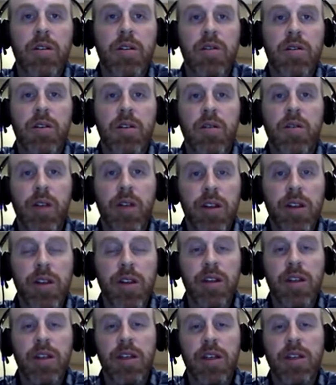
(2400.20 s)
to treat the
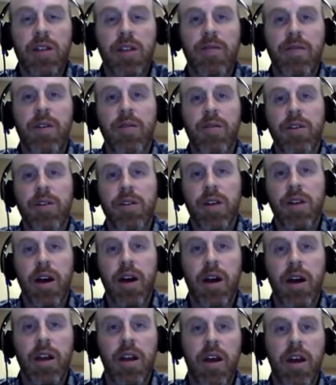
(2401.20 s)
disease have focused
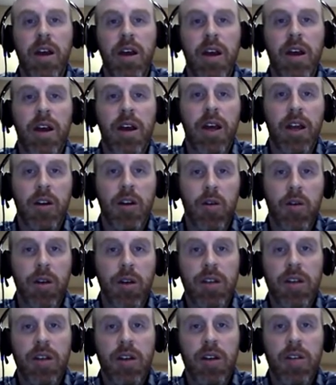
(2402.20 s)
on
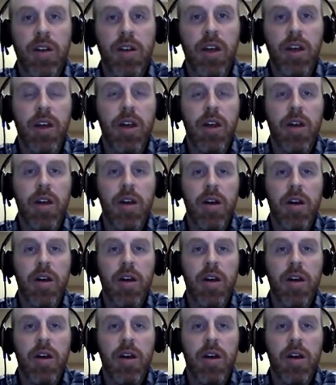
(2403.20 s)
increasing the